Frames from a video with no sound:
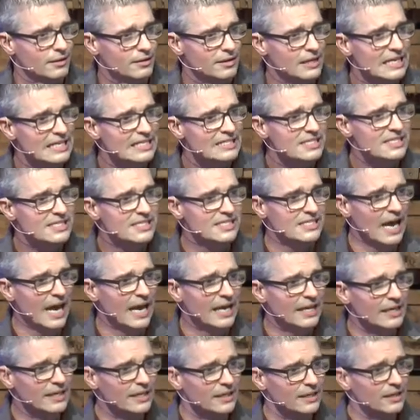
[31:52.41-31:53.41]
that
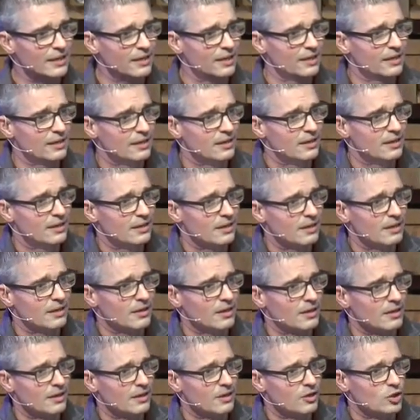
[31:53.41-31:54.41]
incited
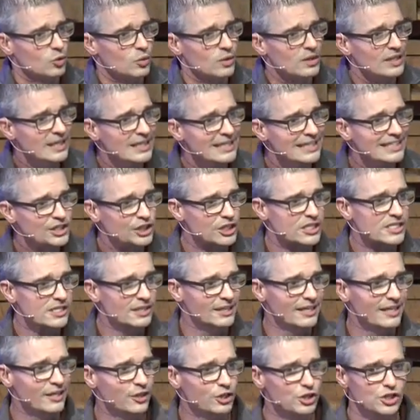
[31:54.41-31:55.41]
the religious
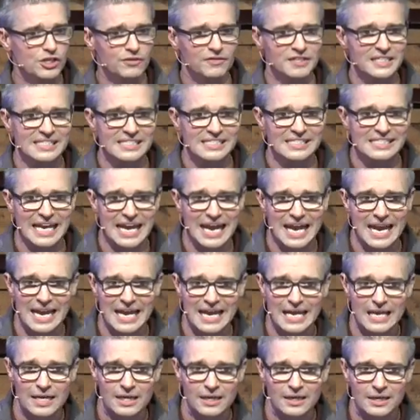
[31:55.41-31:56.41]
leaders of his
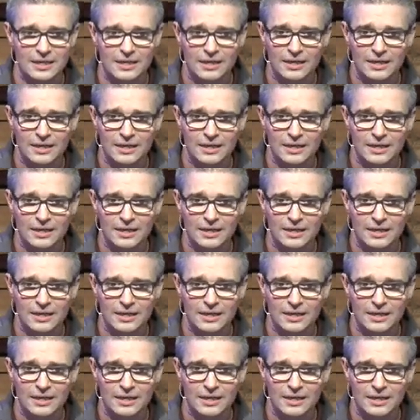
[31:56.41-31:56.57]
day